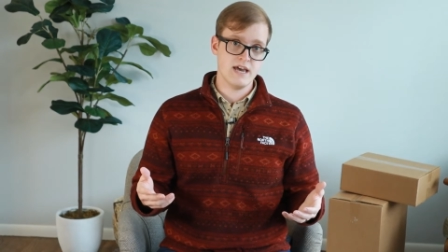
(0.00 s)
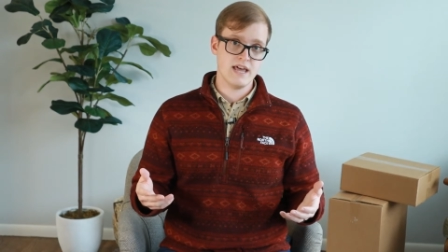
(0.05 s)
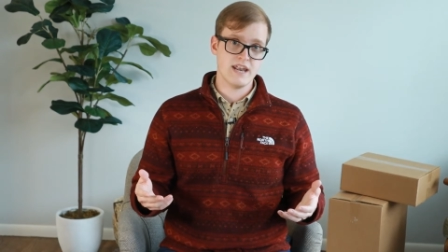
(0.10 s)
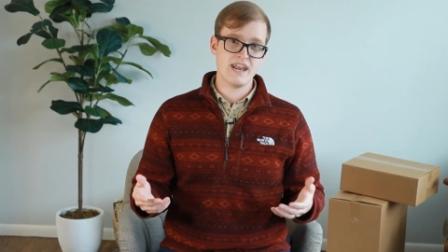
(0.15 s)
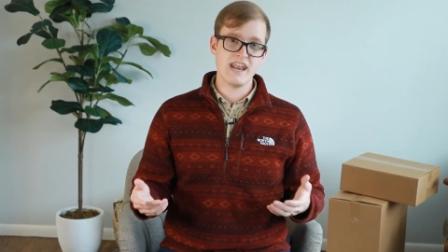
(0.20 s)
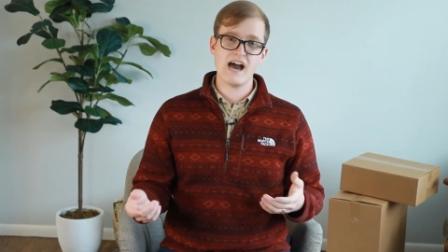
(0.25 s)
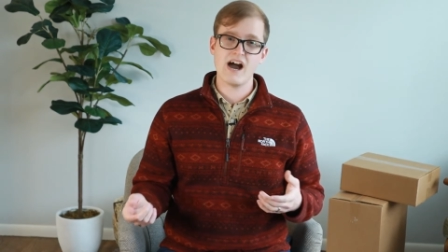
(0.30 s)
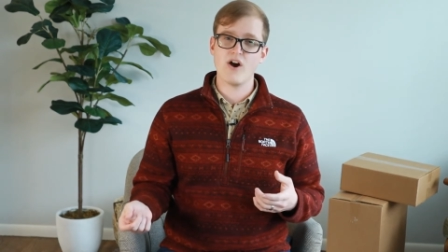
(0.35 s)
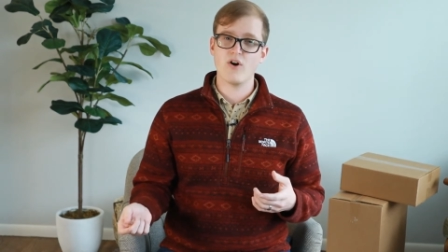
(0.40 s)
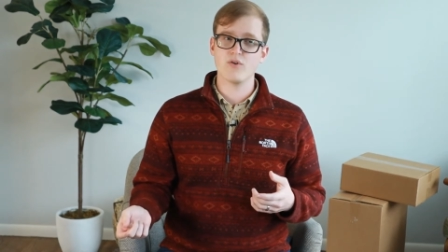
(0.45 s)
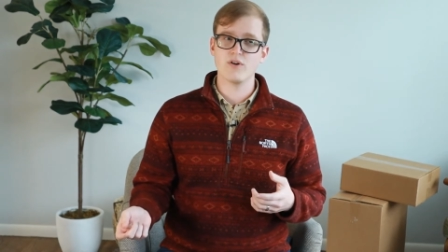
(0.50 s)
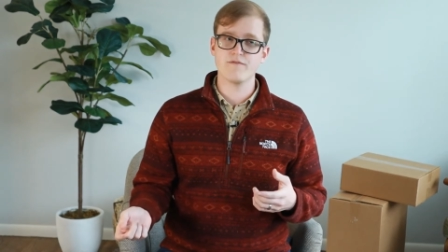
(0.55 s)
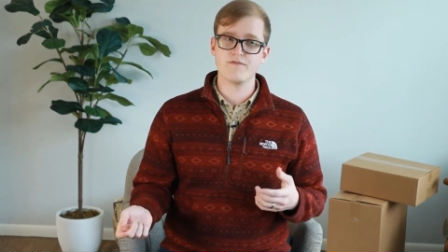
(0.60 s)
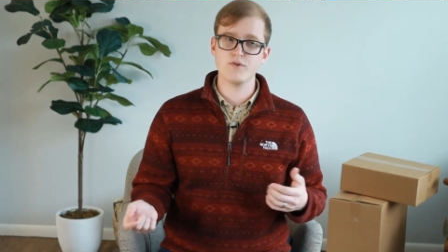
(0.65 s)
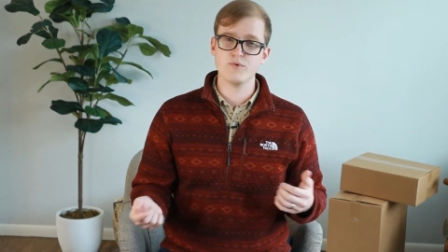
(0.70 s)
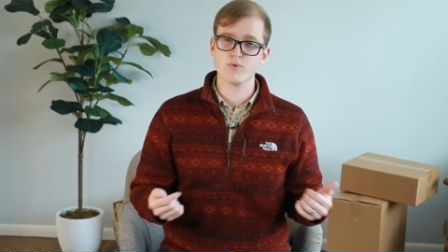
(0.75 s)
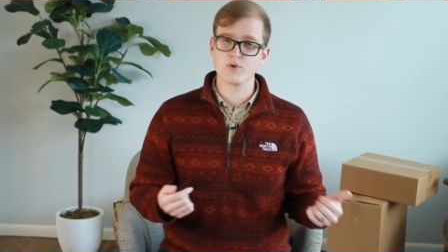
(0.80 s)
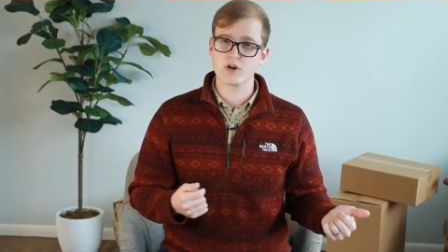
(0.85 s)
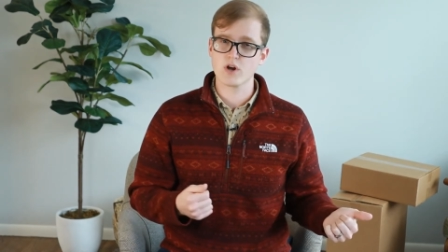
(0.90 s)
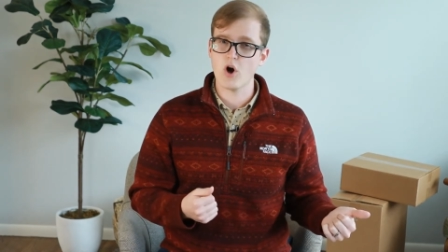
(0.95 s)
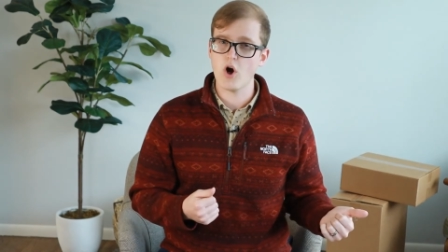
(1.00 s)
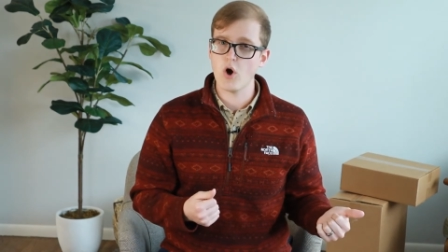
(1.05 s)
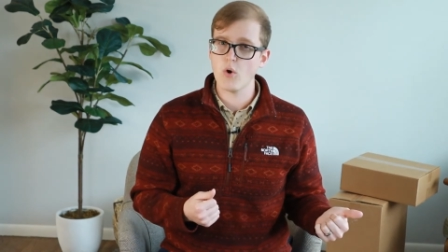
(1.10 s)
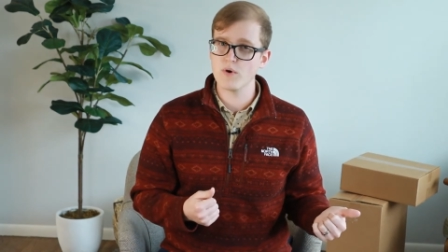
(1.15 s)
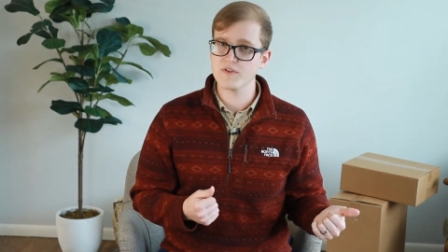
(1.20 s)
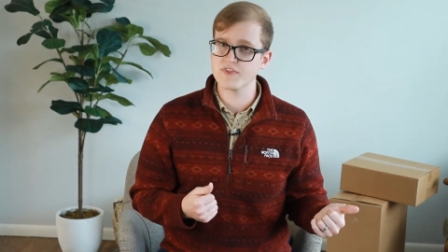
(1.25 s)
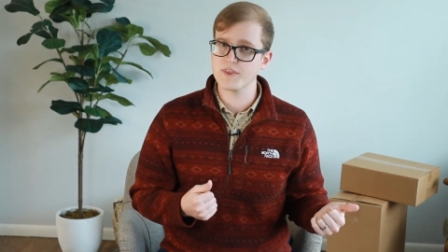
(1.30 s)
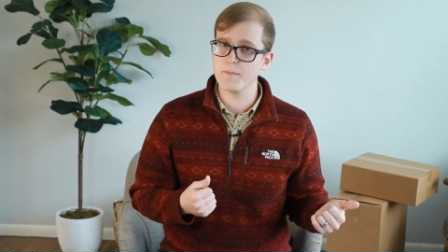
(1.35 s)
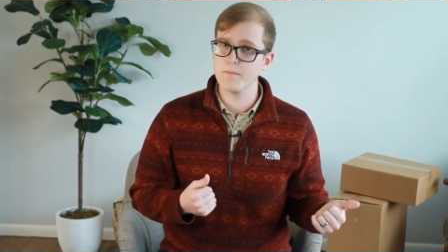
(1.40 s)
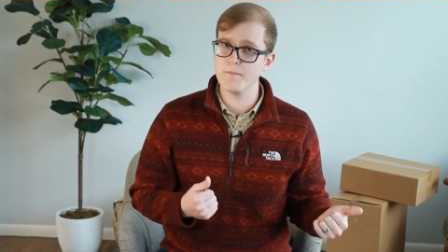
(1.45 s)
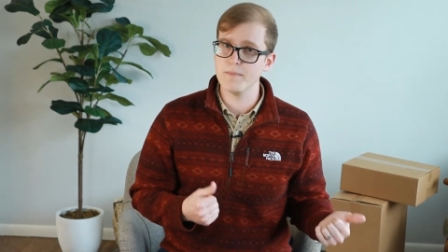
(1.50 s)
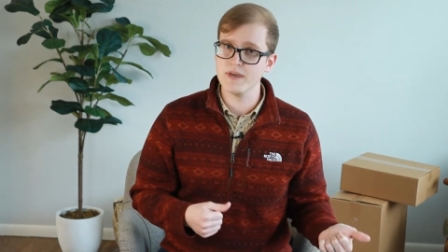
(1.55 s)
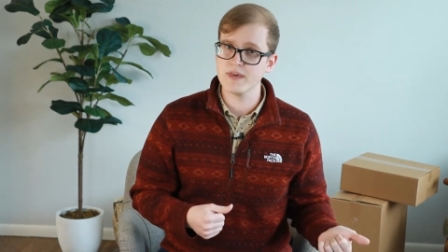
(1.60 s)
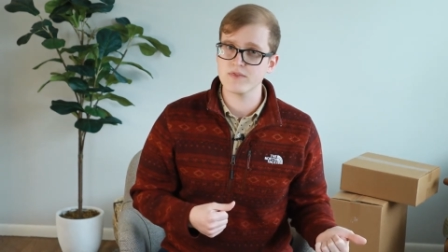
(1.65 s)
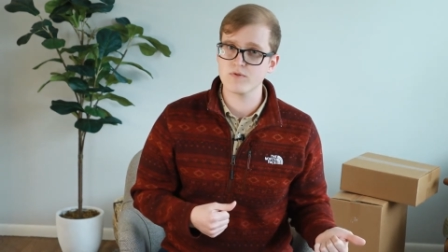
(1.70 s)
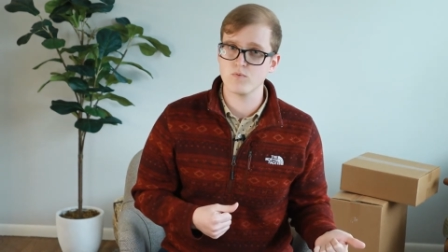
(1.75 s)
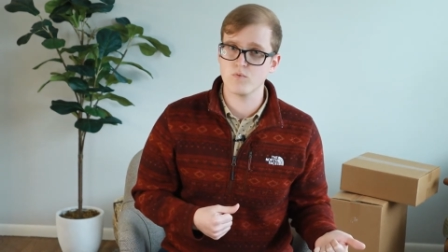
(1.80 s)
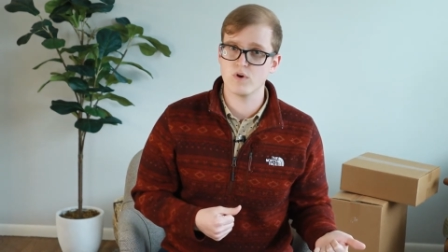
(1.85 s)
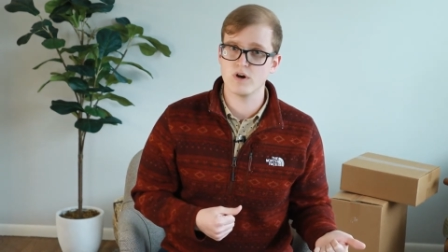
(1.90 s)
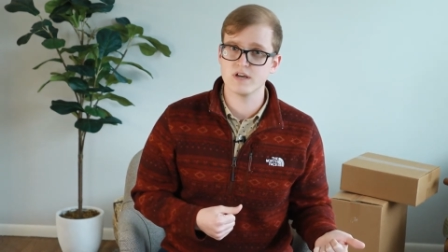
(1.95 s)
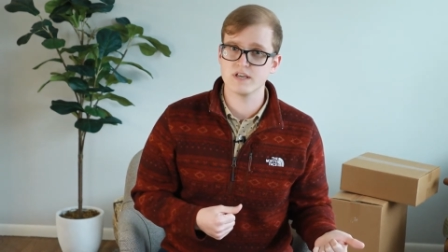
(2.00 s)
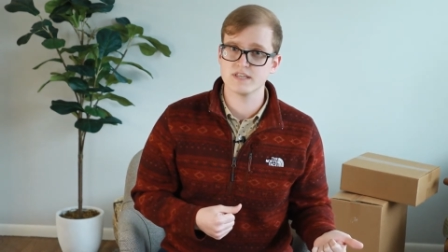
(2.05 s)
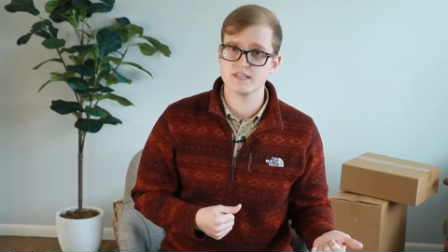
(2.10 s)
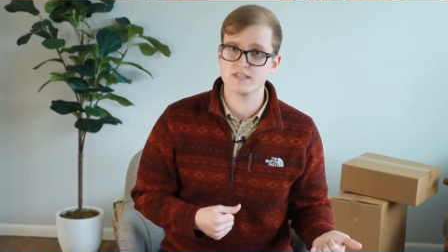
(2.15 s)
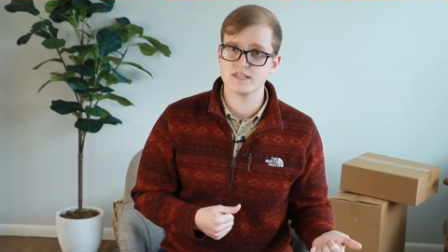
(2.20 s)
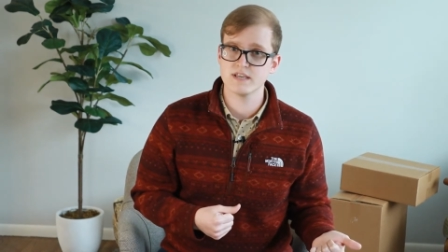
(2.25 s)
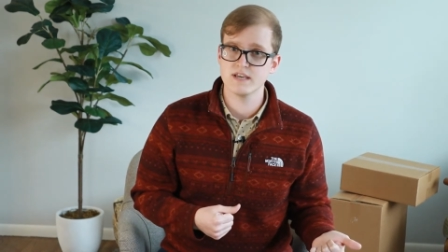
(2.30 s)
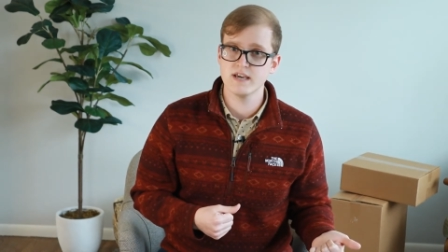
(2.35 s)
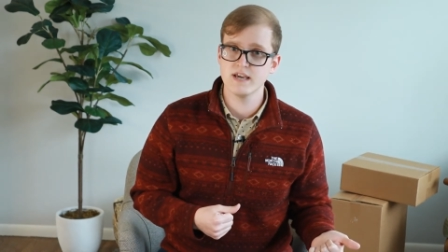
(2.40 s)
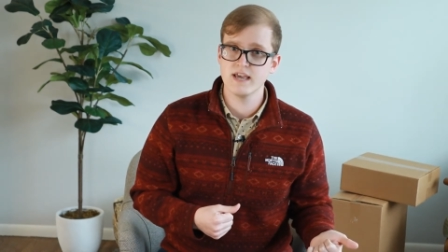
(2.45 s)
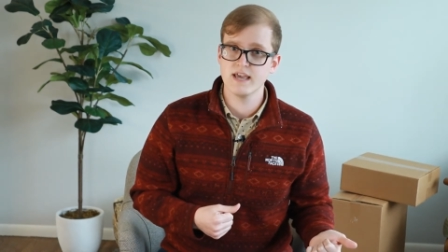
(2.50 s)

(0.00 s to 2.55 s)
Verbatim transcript: Now, if you recall what the myth was,